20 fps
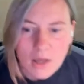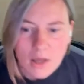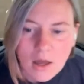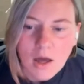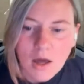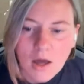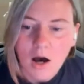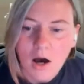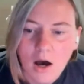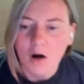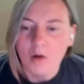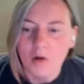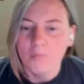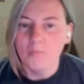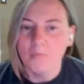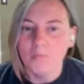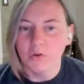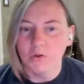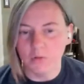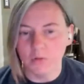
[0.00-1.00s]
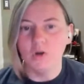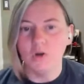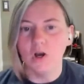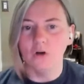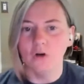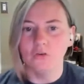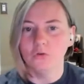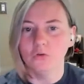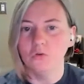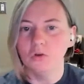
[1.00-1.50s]
But then we
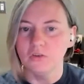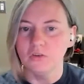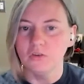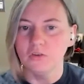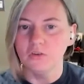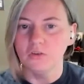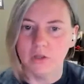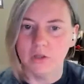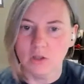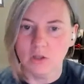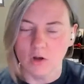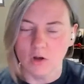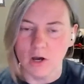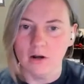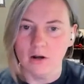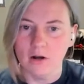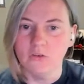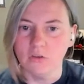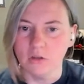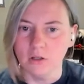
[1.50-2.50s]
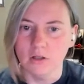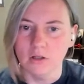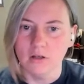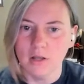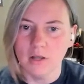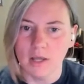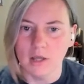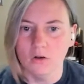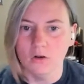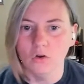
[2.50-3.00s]
also looked at like, how does it
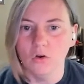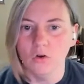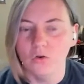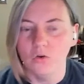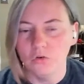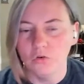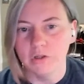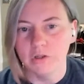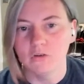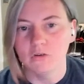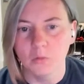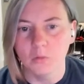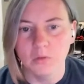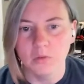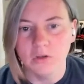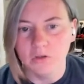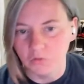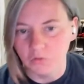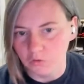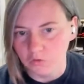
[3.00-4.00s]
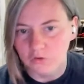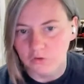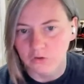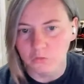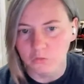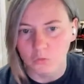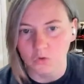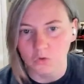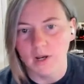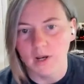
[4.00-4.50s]
handle, like some of the differences
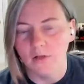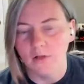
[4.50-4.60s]
were in how they